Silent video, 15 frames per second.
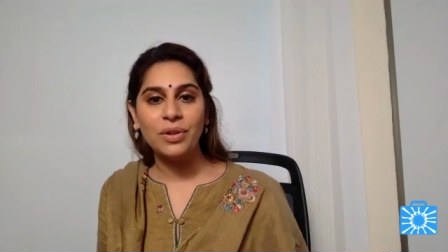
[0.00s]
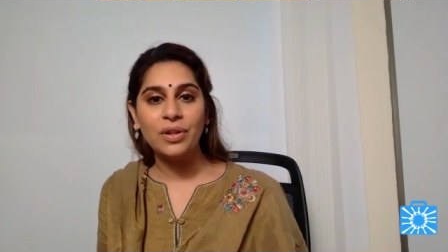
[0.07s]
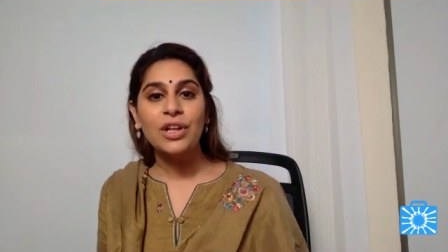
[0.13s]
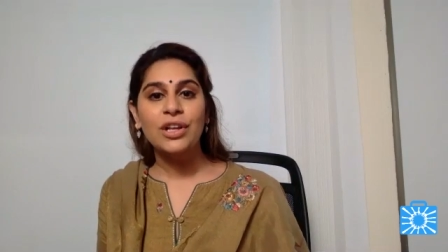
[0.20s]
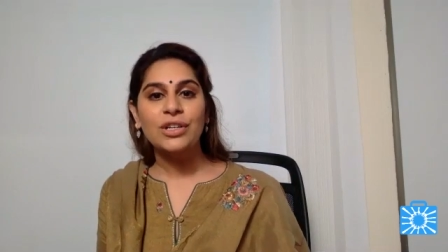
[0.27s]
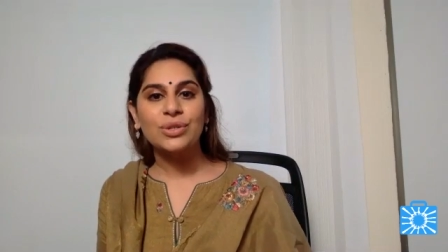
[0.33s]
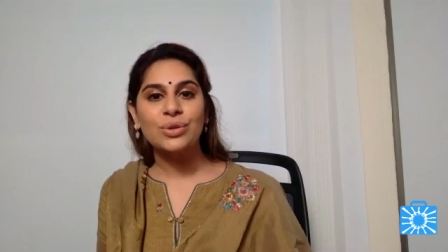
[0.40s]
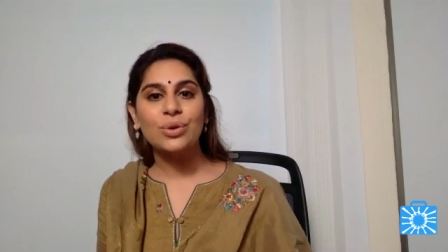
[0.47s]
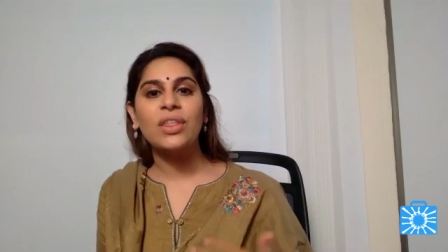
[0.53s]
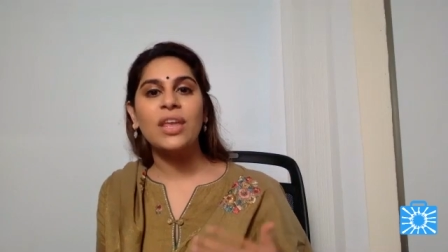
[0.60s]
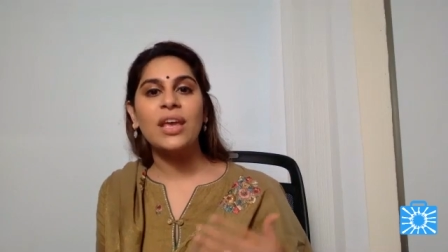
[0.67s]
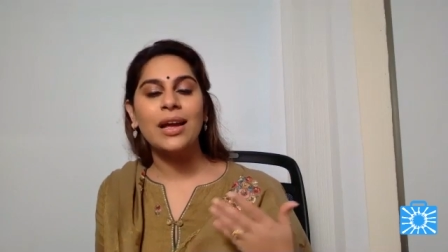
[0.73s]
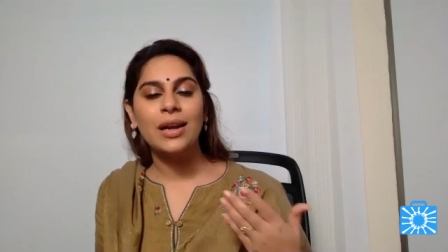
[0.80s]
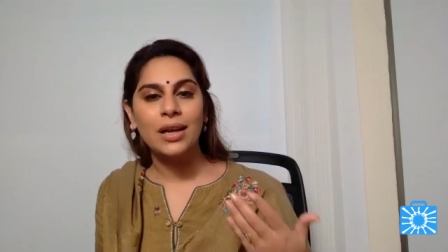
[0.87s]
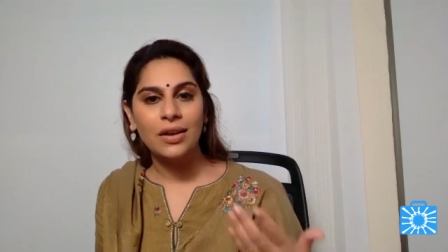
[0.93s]
so they
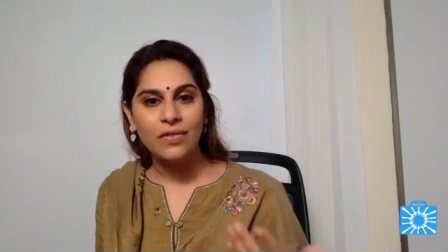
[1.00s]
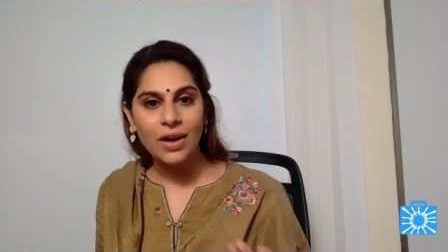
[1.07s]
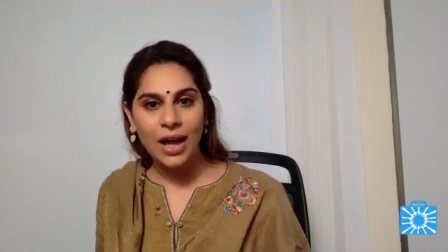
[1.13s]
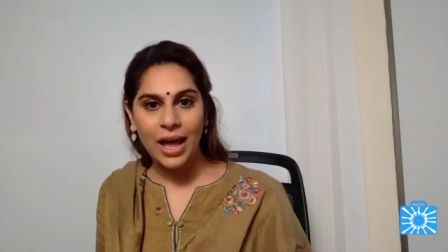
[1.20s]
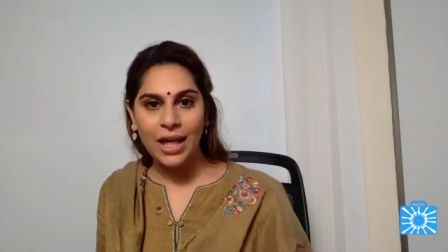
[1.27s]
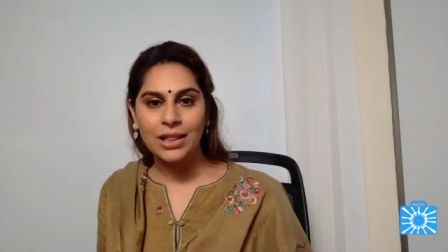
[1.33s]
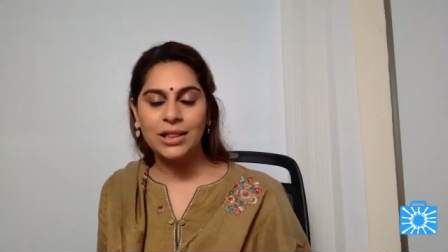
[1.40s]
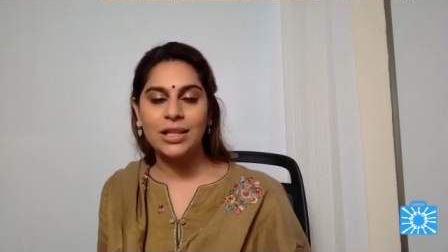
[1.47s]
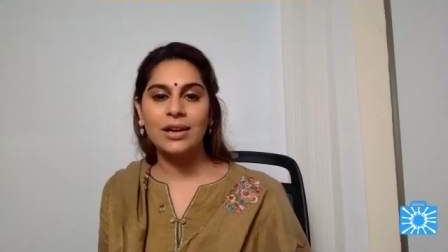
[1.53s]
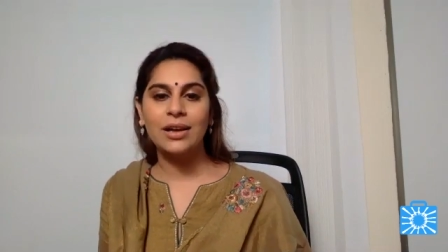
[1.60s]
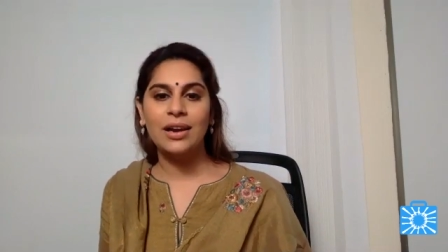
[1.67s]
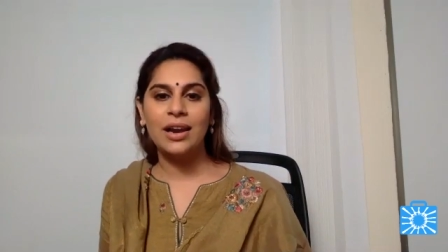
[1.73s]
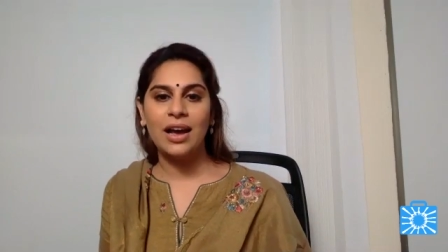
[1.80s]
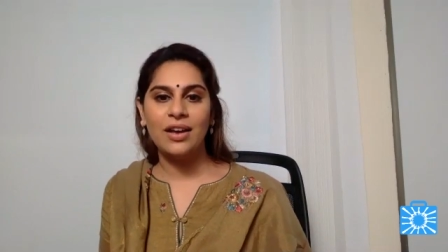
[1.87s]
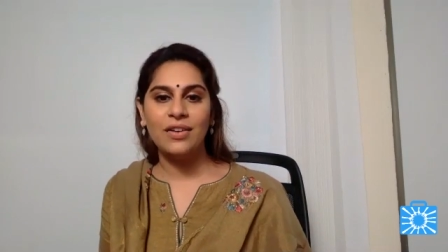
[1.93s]
can live a healthier
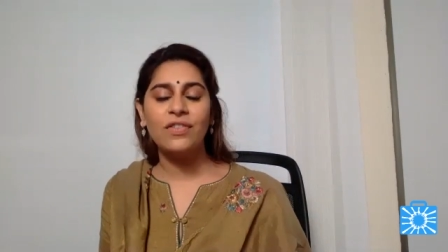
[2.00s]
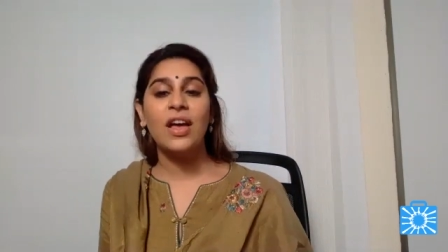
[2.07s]
life